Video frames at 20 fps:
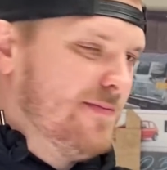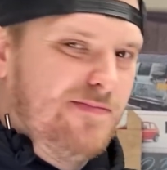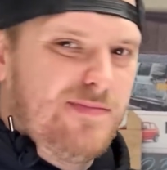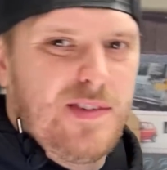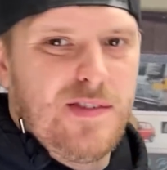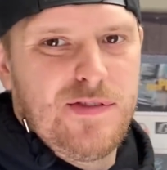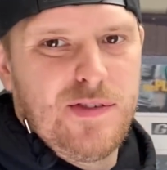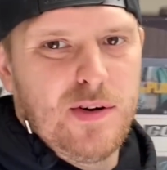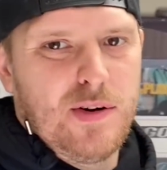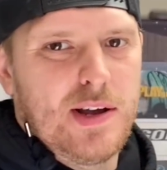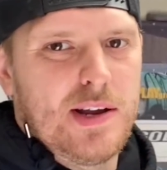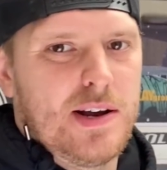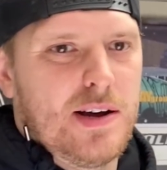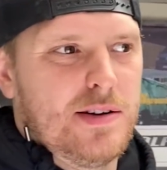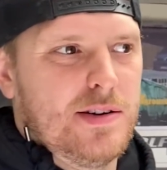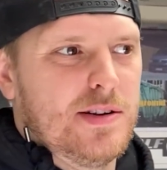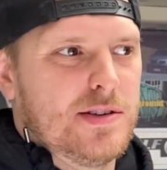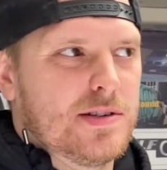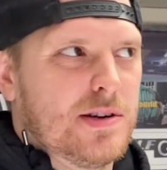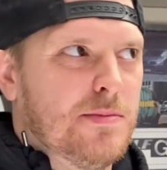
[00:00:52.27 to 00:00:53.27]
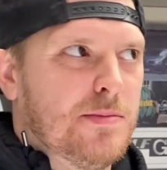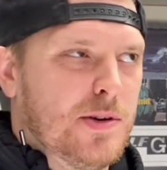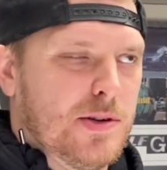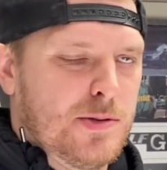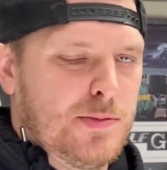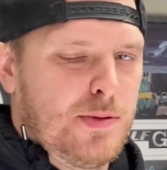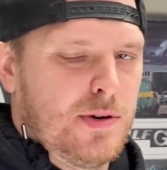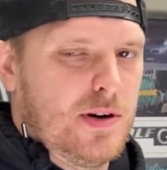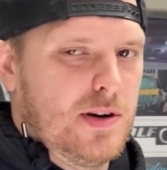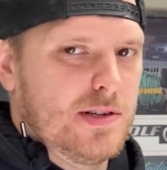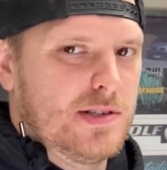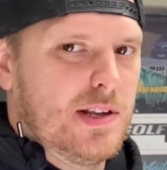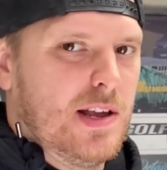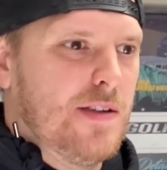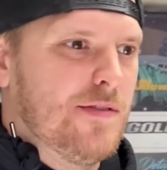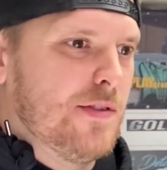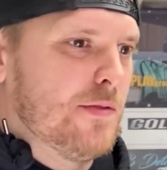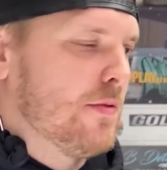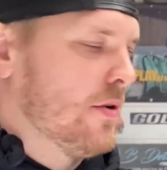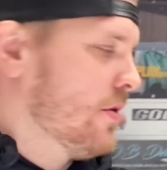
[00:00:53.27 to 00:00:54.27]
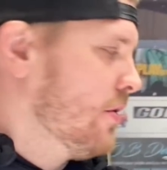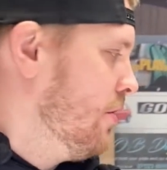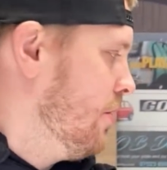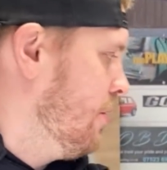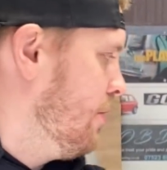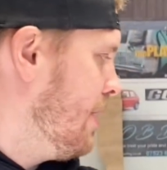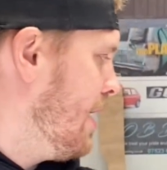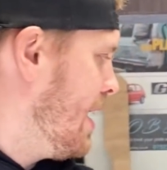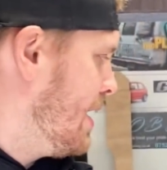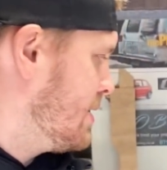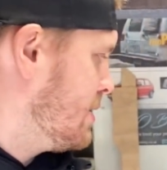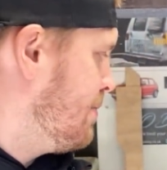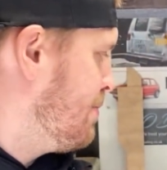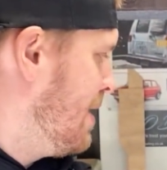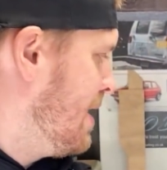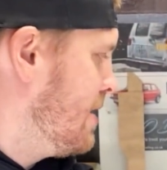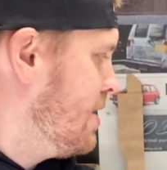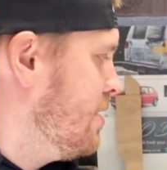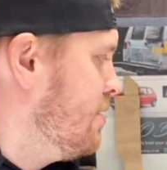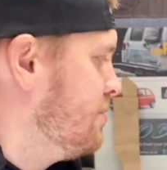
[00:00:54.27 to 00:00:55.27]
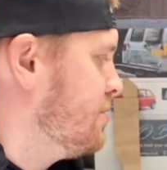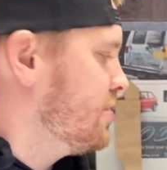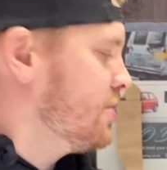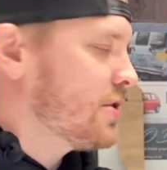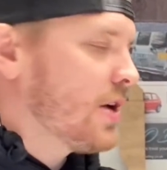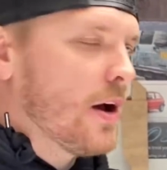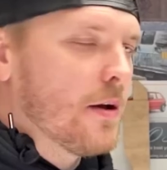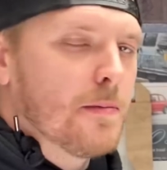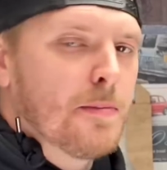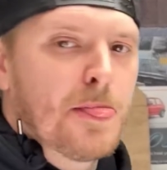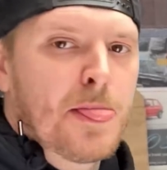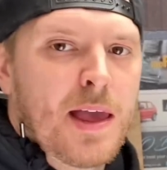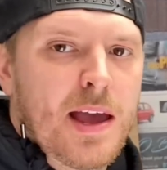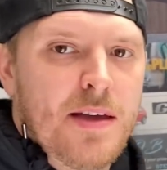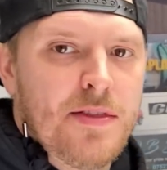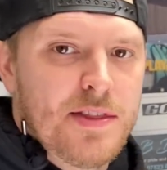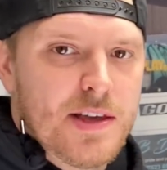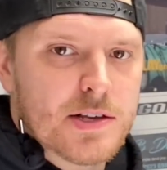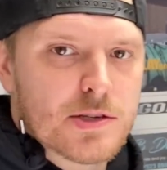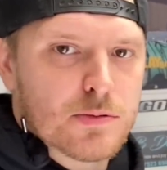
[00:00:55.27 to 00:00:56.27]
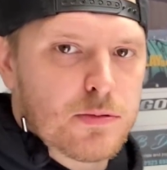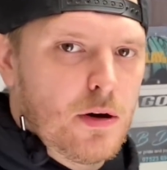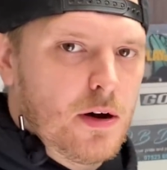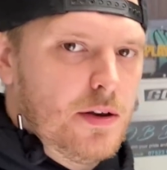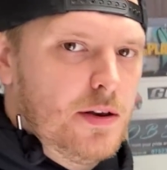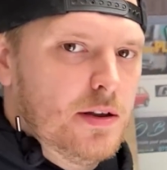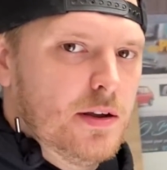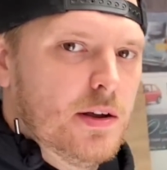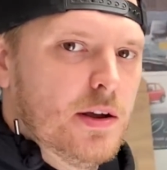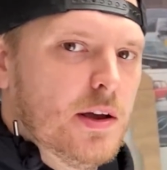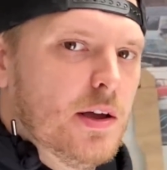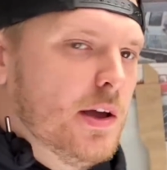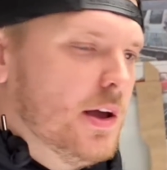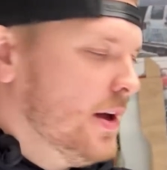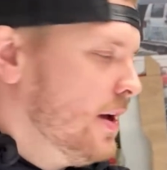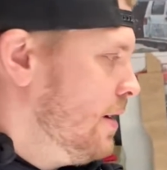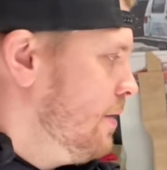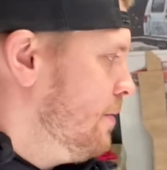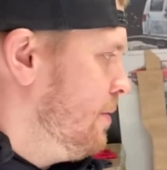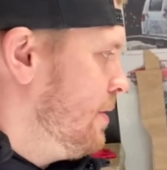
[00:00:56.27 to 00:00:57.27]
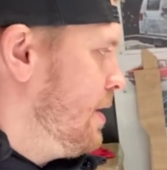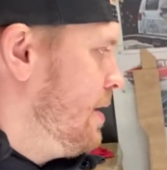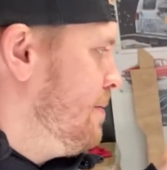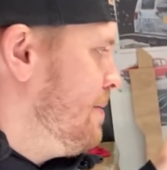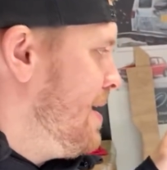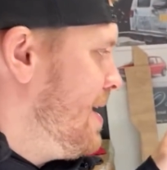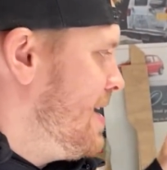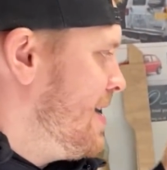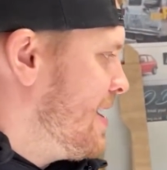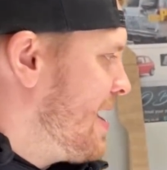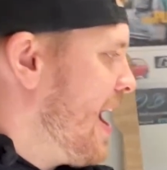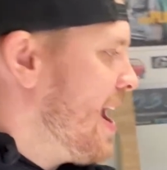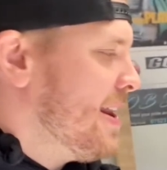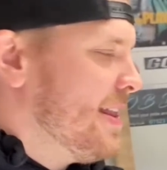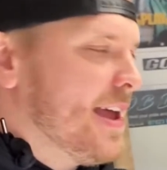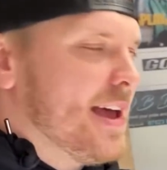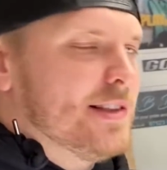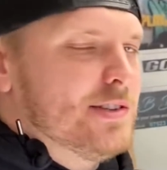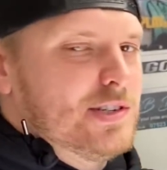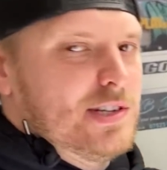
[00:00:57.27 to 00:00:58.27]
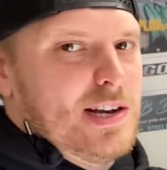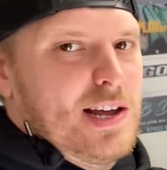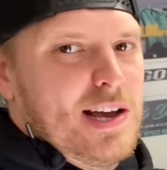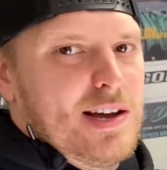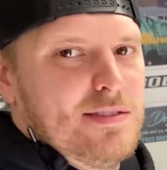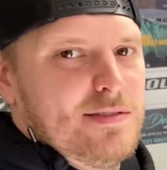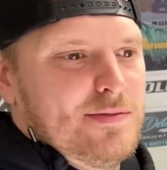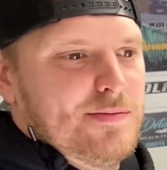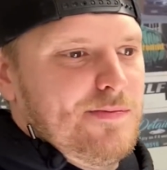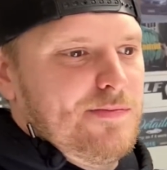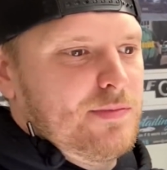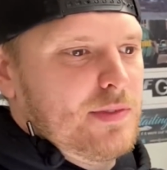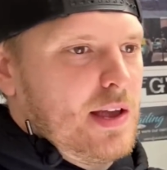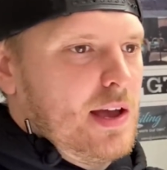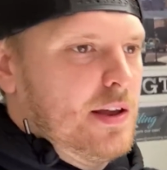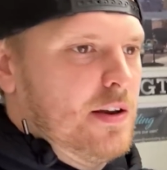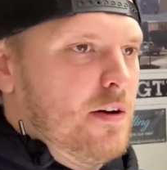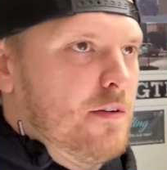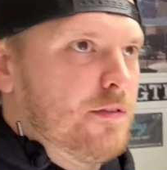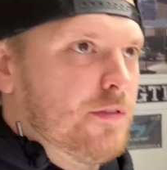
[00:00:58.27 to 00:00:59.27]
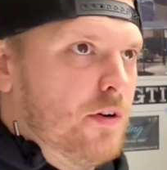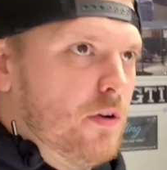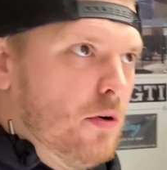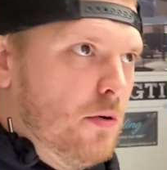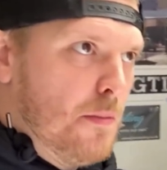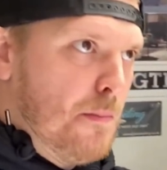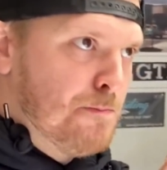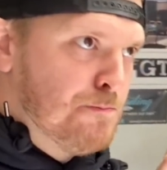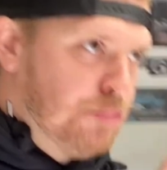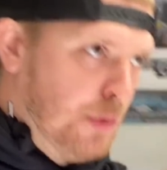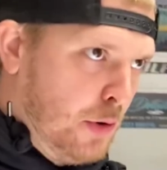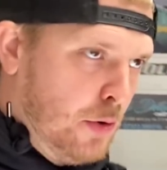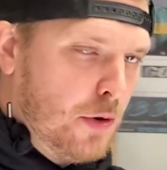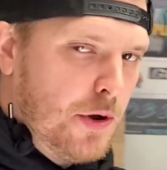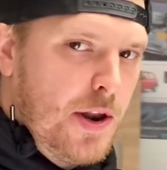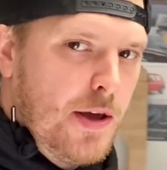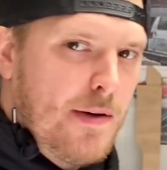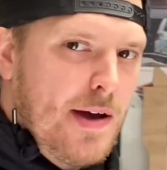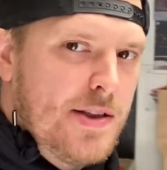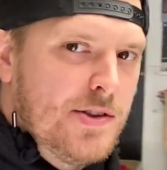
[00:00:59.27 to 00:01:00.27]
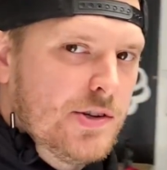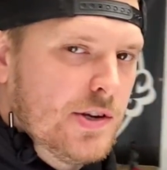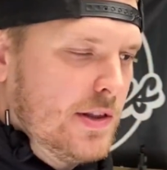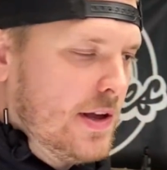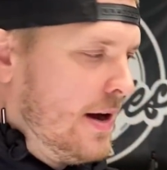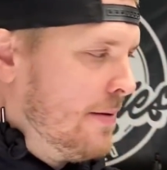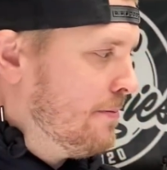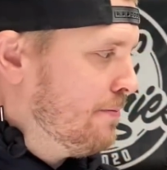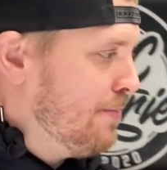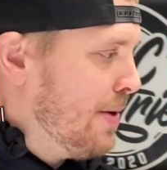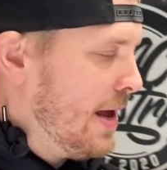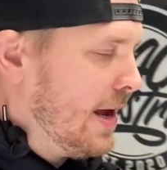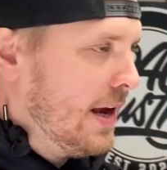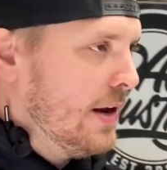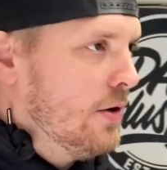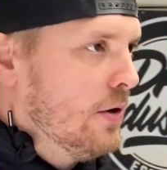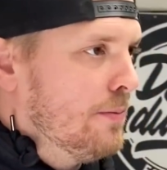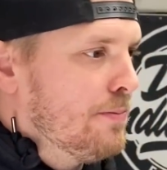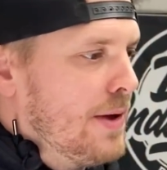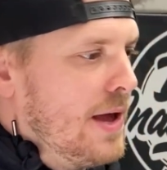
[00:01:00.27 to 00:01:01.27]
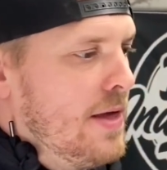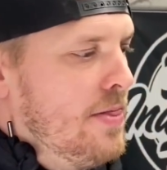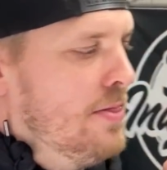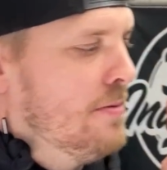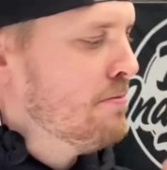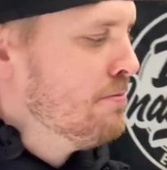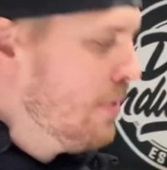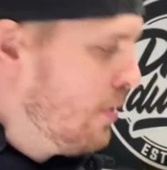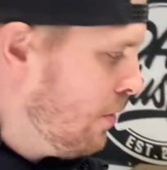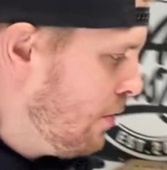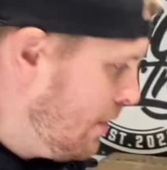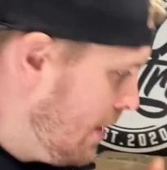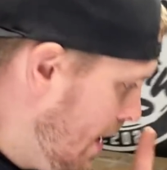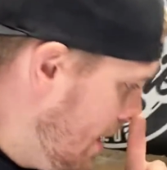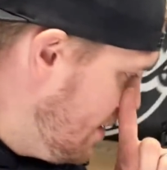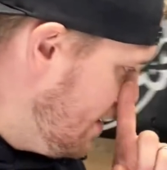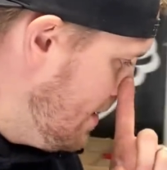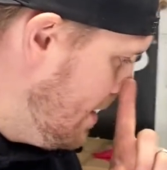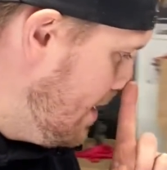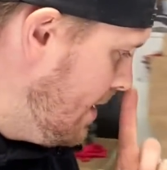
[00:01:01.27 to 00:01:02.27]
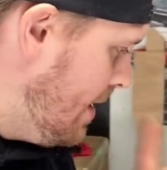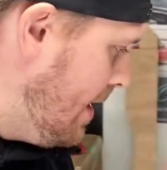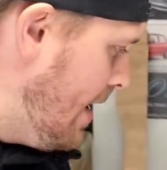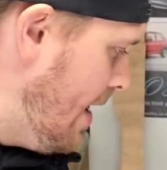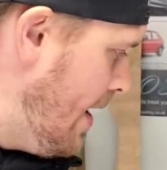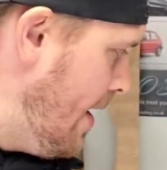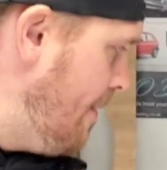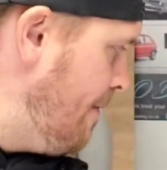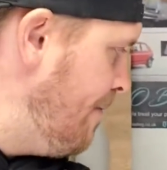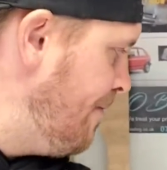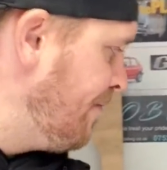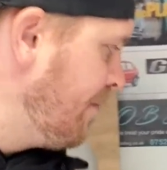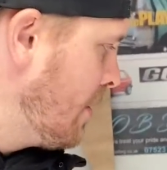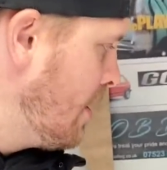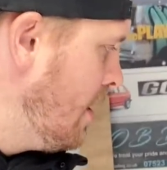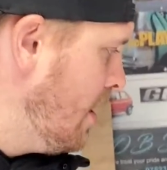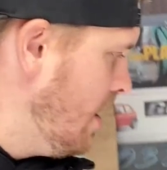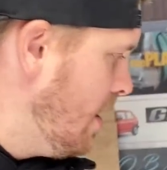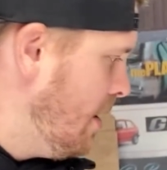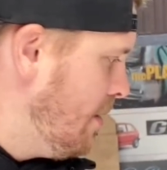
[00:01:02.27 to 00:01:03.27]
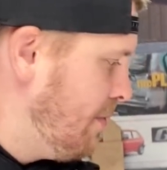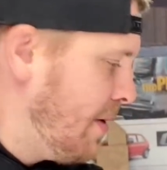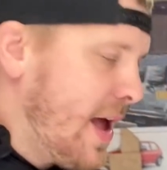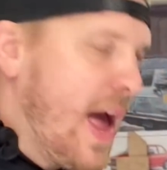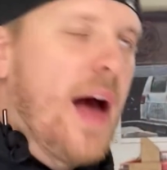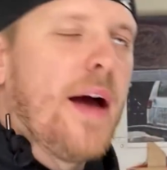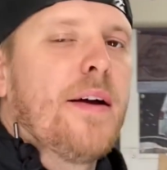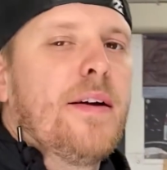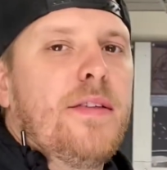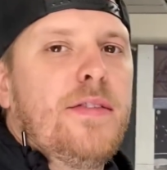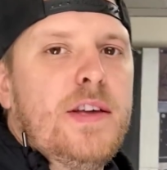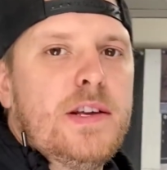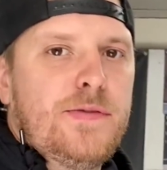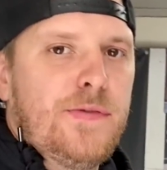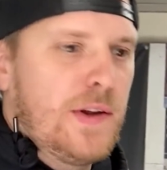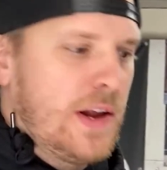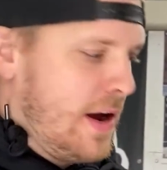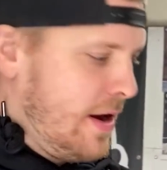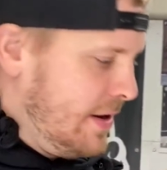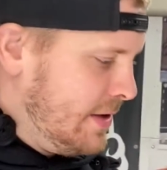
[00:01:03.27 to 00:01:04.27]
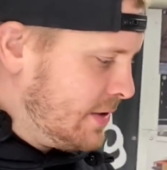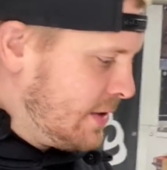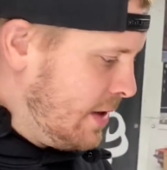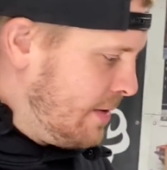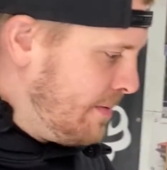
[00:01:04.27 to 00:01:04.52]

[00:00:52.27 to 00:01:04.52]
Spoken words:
14 owners, I'm not surprised if the wrong oil has been used. So in this one, we're going to be getting the engine out, and I've bought a new engine that I'm picking up in the morning. But yeah, this video is going to